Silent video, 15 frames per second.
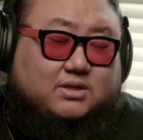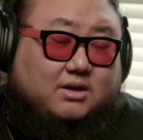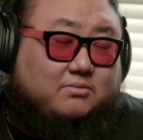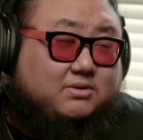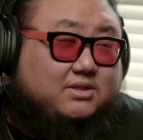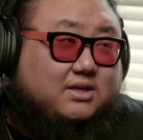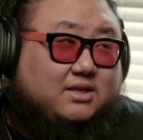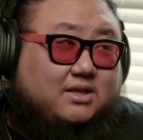and I
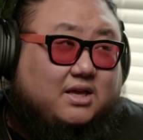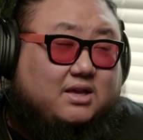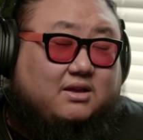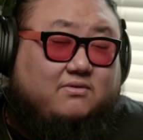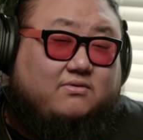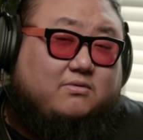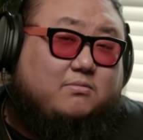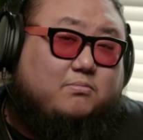would say they
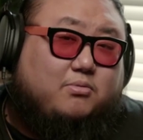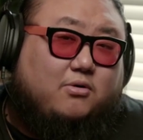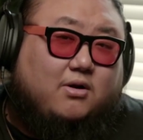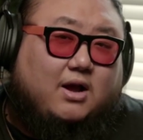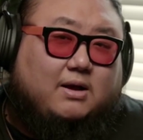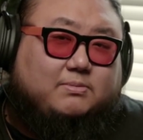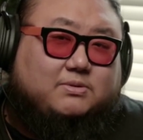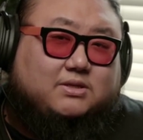even
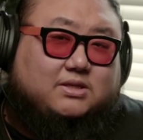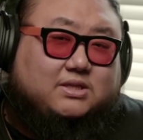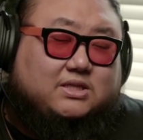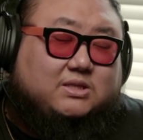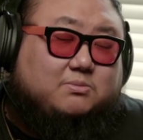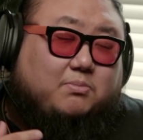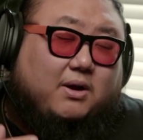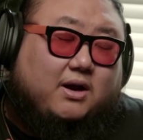perhaps
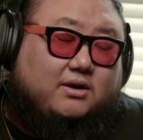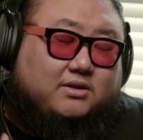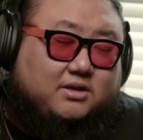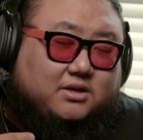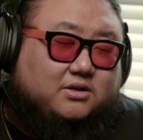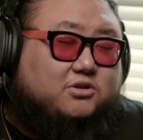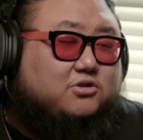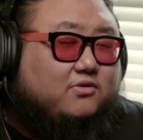inspired the
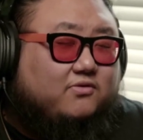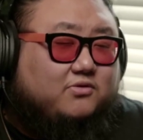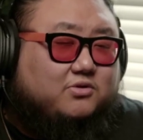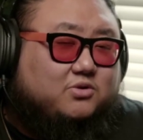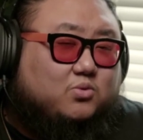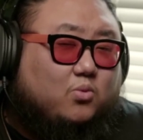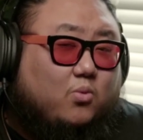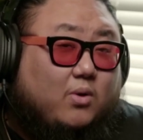initial
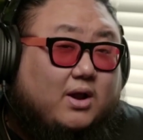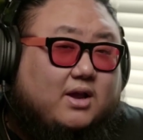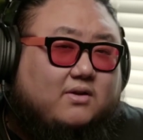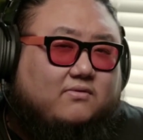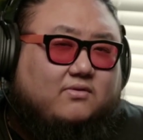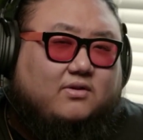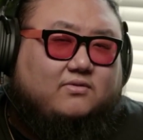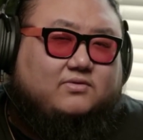first
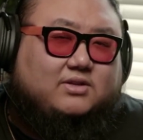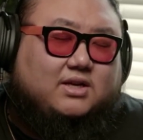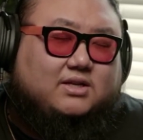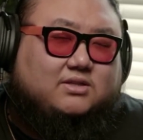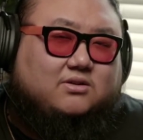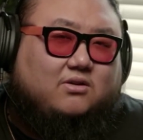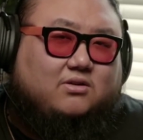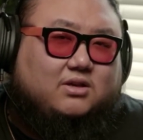wave of
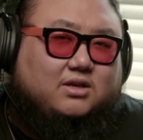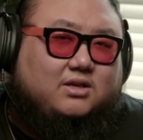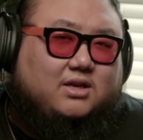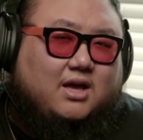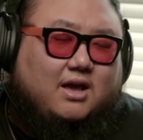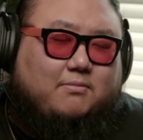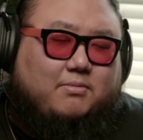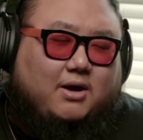dancehall in
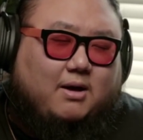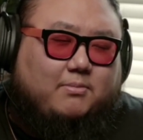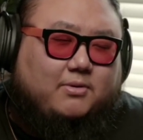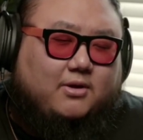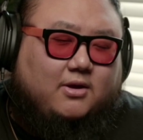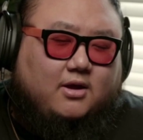K-pop.